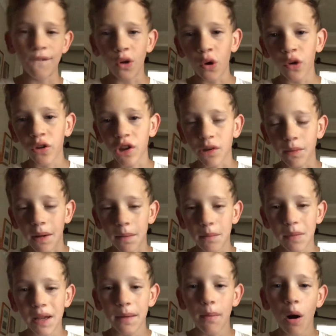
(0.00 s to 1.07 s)
first my
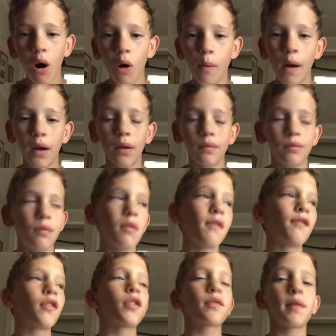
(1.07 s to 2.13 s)
Mimo, my
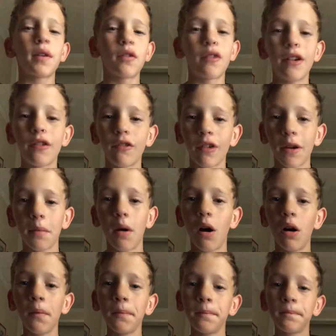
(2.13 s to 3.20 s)
first my great
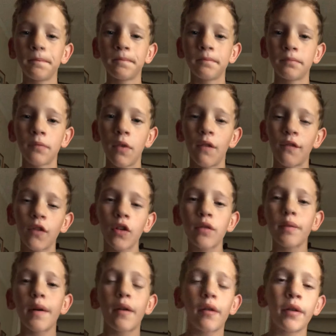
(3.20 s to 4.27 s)
grandma,
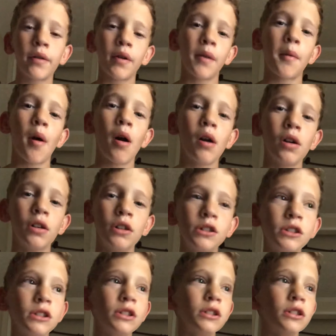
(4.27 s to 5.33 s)
first my great grandma,
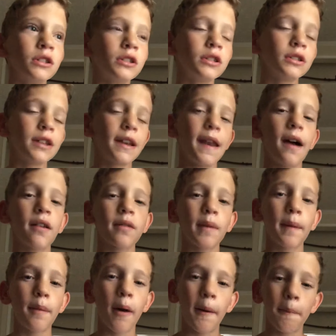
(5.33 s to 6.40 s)
and now it's
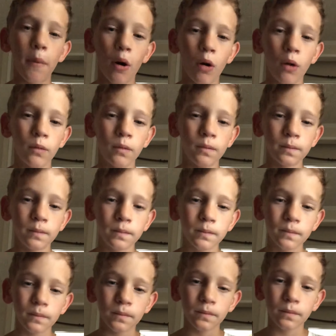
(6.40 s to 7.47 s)
my papa.
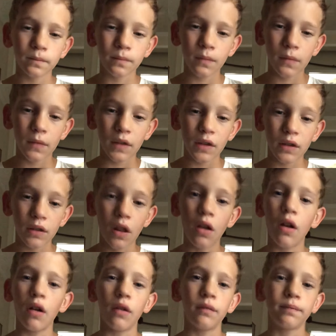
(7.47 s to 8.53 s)

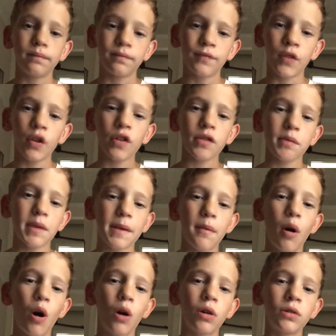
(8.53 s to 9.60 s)
The first
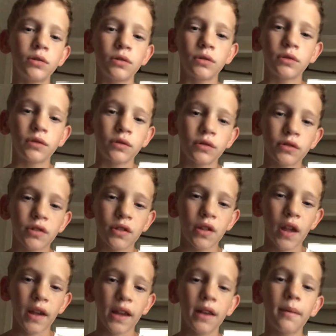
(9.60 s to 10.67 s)
Mimo,
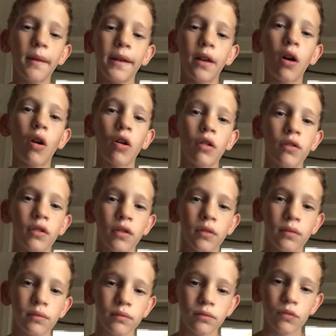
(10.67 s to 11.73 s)
second my dogs,
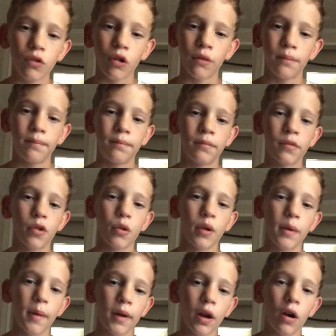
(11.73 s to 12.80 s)
or three
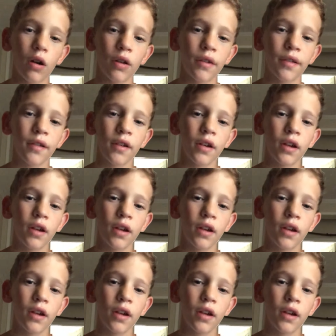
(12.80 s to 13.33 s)
of my dogs,